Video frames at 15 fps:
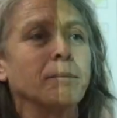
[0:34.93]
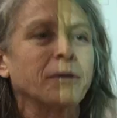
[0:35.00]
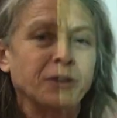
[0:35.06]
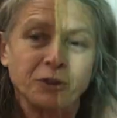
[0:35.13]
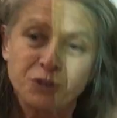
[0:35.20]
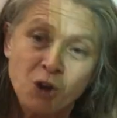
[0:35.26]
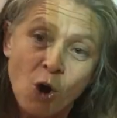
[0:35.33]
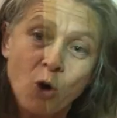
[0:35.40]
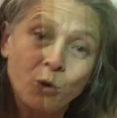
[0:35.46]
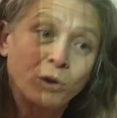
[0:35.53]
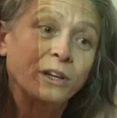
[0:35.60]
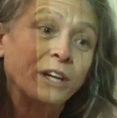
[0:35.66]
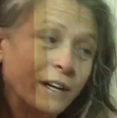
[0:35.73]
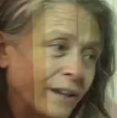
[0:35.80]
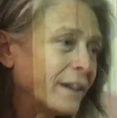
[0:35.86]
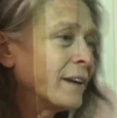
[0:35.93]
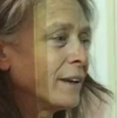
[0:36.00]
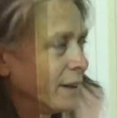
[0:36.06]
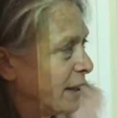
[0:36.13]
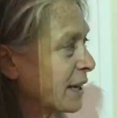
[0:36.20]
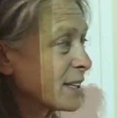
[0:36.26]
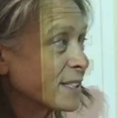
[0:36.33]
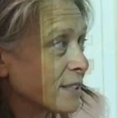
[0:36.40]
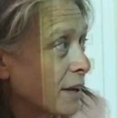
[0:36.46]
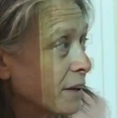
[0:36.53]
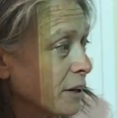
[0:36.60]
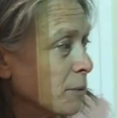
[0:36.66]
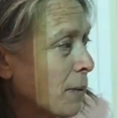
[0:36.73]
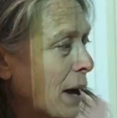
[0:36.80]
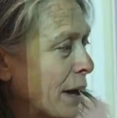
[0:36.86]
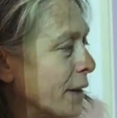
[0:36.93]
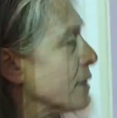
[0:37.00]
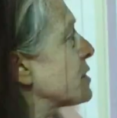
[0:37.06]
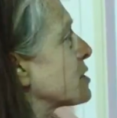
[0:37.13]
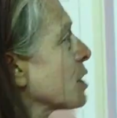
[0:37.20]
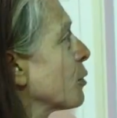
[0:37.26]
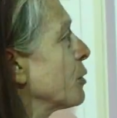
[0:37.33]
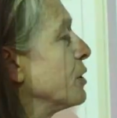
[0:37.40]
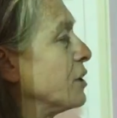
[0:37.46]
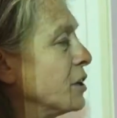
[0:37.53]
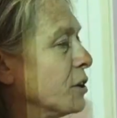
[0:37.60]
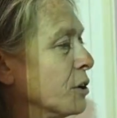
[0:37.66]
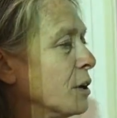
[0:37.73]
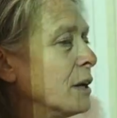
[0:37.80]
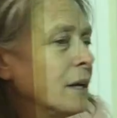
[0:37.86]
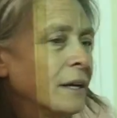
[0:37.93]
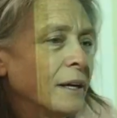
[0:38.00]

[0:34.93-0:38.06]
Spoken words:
but they're totally excited about it. So we do,